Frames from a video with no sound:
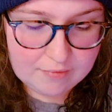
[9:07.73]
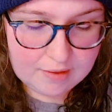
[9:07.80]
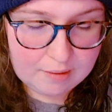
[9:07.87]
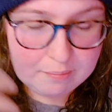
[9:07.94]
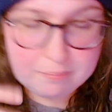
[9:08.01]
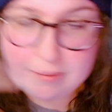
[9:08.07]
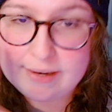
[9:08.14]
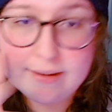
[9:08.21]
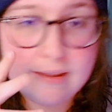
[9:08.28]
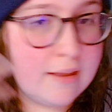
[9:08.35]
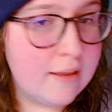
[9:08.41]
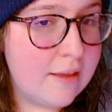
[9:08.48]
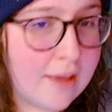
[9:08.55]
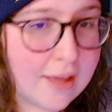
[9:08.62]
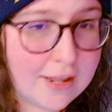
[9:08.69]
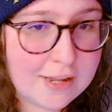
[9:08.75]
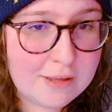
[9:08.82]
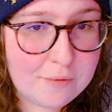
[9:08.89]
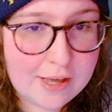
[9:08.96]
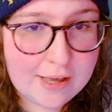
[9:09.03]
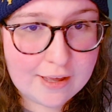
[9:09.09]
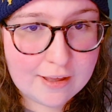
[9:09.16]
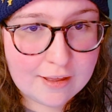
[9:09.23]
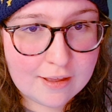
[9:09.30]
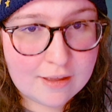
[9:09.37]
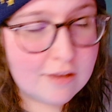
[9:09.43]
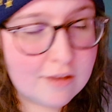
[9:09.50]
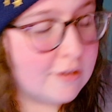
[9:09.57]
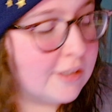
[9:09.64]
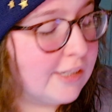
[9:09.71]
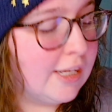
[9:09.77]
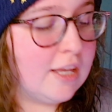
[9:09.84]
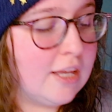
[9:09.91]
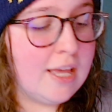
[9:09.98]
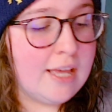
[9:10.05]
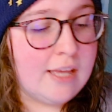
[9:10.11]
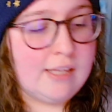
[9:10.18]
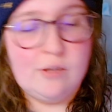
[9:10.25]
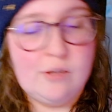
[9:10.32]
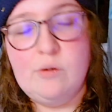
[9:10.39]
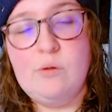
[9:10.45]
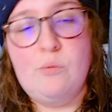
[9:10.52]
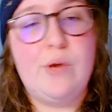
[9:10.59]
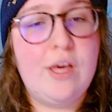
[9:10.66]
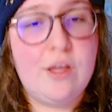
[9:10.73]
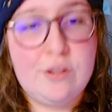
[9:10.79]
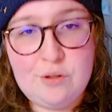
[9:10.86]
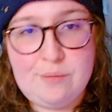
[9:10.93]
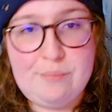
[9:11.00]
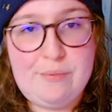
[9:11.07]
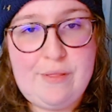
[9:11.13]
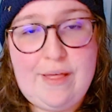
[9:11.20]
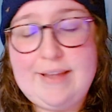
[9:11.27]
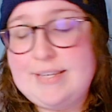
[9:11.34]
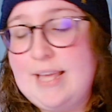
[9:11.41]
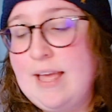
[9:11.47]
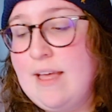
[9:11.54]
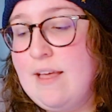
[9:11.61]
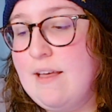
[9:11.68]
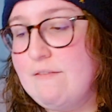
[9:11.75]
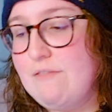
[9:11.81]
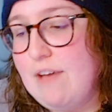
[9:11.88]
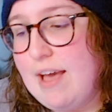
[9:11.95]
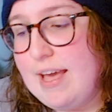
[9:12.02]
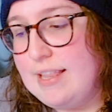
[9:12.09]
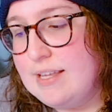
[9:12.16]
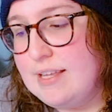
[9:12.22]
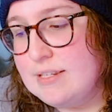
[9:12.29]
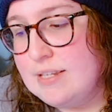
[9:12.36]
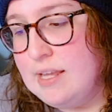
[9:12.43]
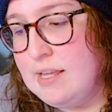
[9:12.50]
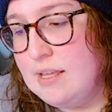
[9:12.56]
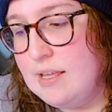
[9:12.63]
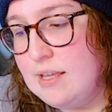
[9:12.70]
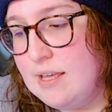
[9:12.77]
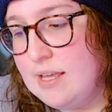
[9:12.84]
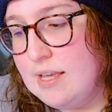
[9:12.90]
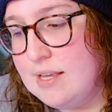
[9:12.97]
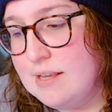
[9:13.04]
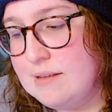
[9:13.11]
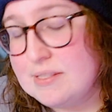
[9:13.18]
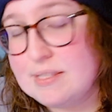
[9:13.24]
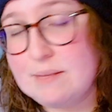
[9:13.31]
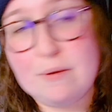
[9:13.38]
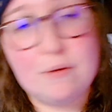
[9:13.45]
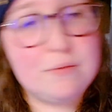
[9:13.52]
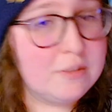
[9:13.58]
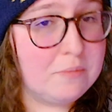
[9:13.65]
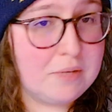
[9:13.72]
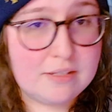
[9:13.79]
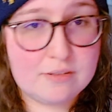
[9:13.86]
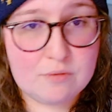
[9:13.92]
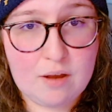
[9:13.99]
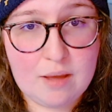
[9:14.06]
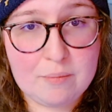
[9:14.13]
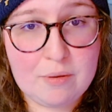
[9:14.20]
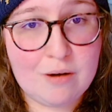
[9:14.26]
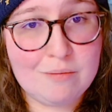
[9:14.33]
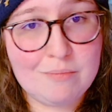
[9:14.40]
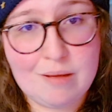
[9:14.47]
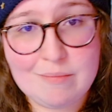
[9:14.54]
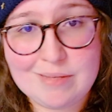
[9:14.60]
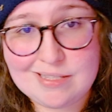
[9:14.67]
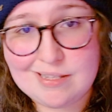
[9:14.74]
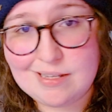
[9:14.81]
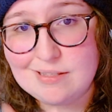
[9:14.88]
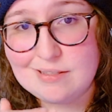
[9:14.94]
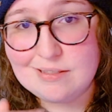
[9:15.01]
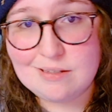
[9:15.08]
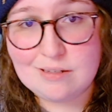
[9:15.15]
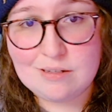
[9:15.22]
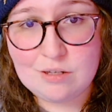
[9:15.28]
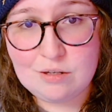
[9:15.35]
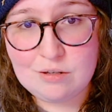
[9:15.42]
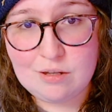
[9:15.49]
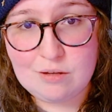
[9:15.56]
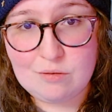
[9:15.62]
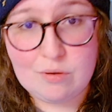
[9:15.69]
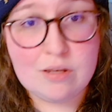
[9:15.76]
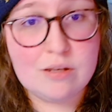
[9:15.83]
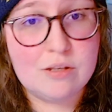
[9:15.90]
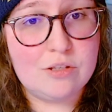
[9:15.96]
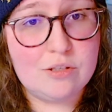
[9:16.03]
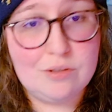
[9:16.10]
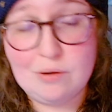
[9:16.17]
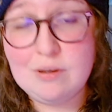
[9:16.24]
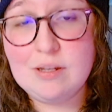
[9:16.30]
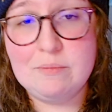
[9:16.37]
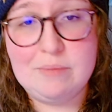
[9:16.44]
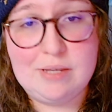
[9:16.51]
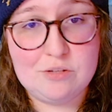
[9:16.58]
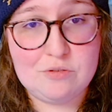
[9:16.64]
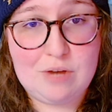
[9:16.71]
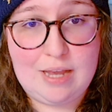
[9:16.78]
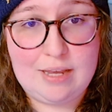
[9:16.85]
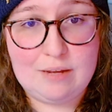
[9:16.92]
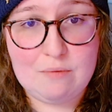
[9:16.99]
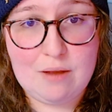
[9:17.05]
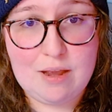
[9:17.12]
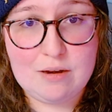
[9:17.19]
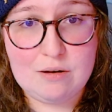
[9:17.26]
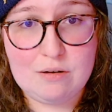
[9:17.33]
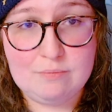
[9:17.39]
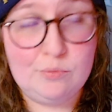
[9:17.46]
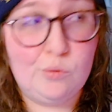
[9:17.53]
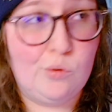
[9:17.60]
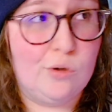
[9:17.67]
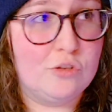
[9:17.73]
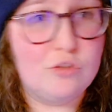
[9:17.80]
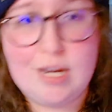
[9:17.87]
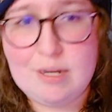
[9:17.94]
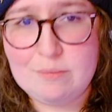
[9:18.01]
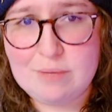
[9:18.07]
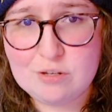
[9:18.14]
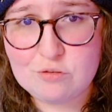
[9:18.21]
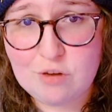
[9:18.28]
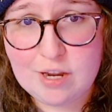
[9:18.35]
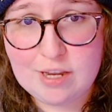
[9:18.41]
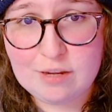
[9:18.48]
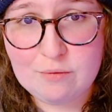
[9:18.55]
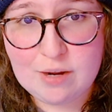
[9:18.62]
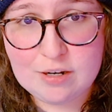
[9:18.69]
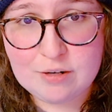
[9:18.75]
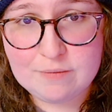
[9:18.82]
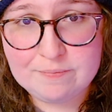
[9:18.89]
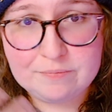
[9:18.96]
But anyway, we all know the plot. Violet is supposed to be a scribe. Her mama says, no, you're gonna be a dragon rider, or try to be a dragon rider.